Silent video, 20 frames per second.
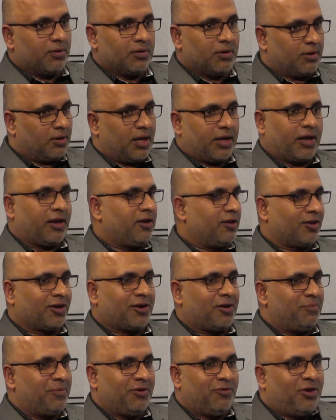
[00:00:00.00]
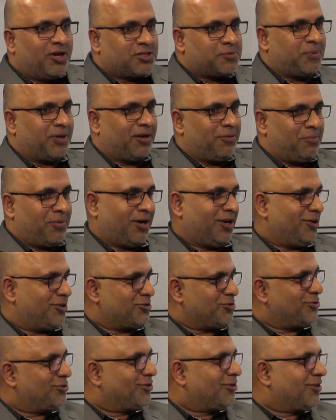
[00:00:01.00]
Like any other company, we are spending money
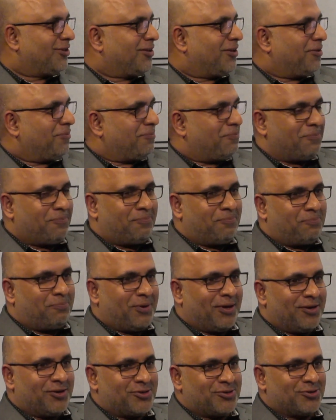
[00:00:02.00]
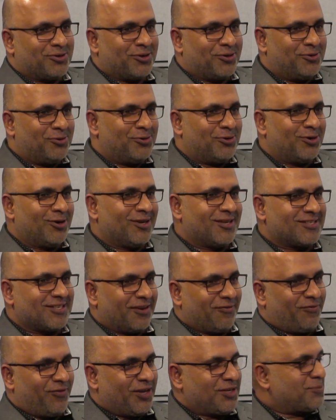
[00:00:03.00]
to pay to the Googles
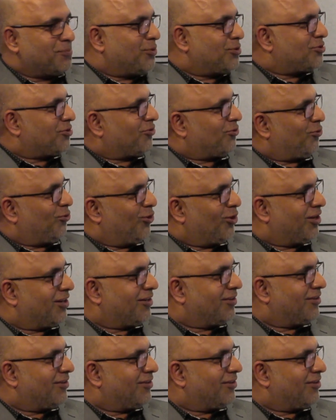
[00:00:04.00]
and Facebooks of the world.